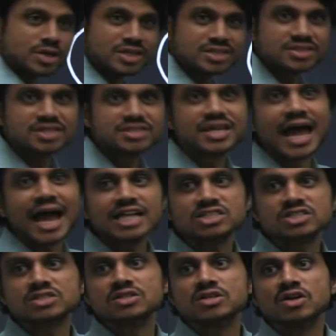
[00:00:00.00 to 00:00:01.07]
is this
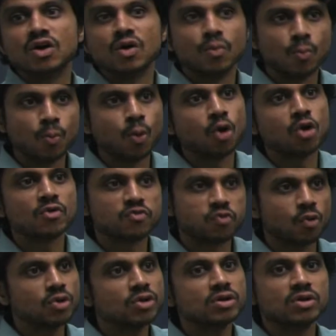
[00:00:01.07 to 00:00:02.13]
GATS Mode
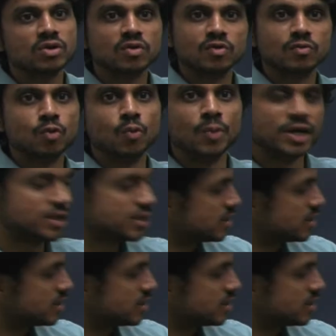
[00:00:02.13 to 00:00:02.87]
4 movement?